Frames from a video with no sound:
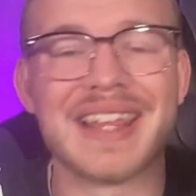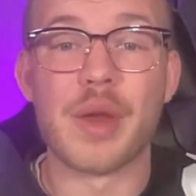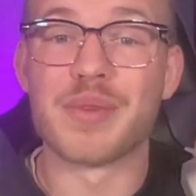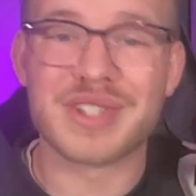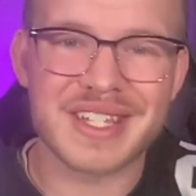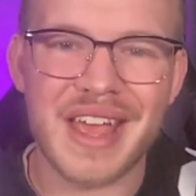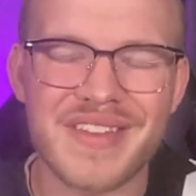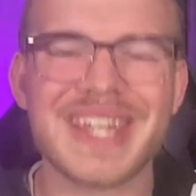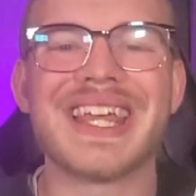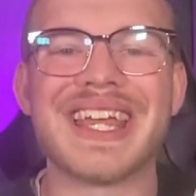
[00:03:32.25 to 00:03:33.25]
Number
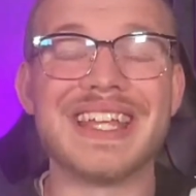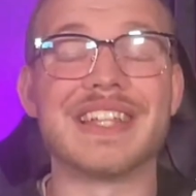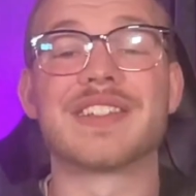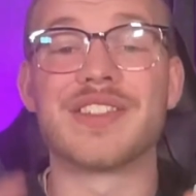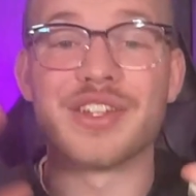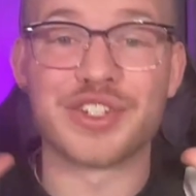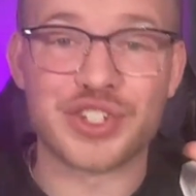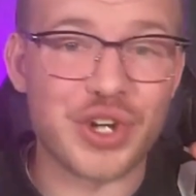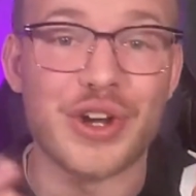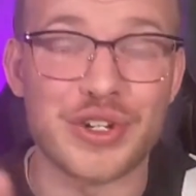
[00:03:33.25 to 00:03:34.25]
7 is the
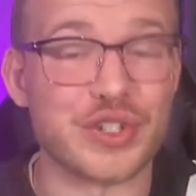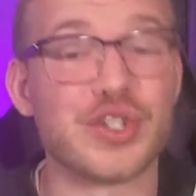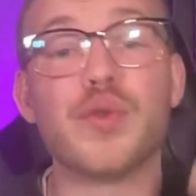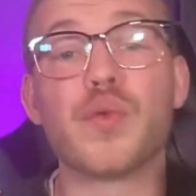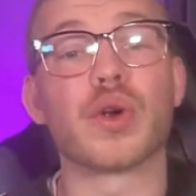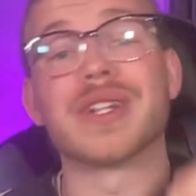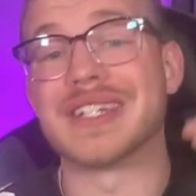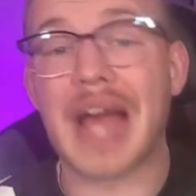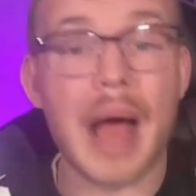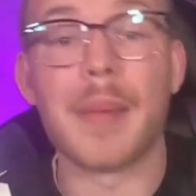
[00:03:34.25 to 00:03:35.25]
Chargers, who were
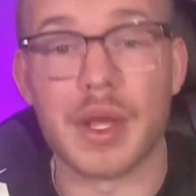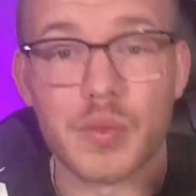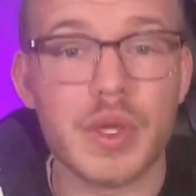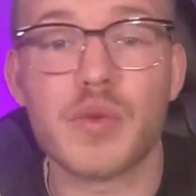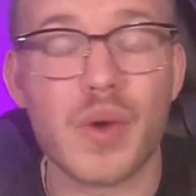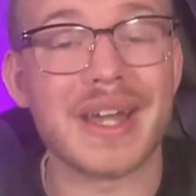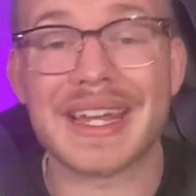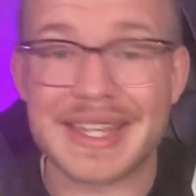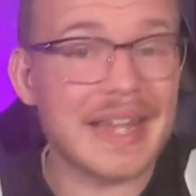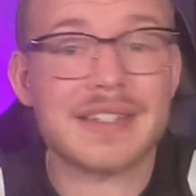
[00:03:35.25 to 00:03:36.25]
dominant week 1
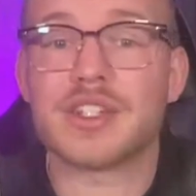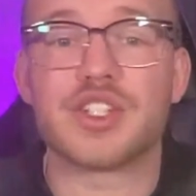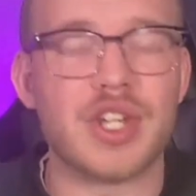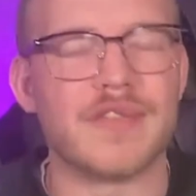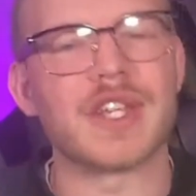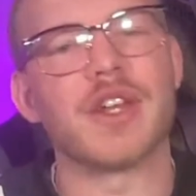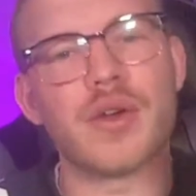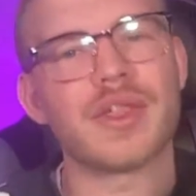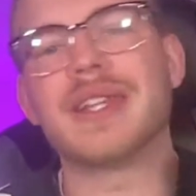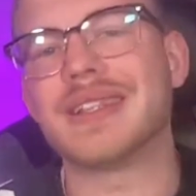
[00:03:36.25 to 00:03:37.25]
against the Chiefs. I
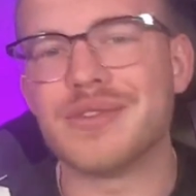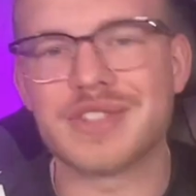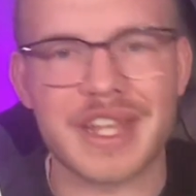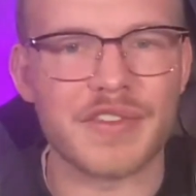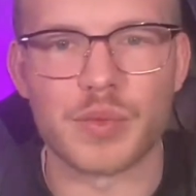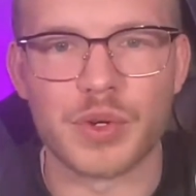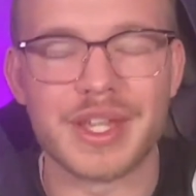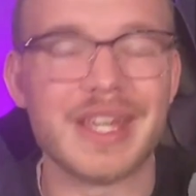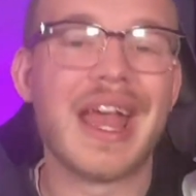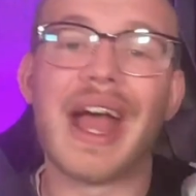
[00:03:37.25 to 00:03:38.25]
know they did lose Xavier Worthy.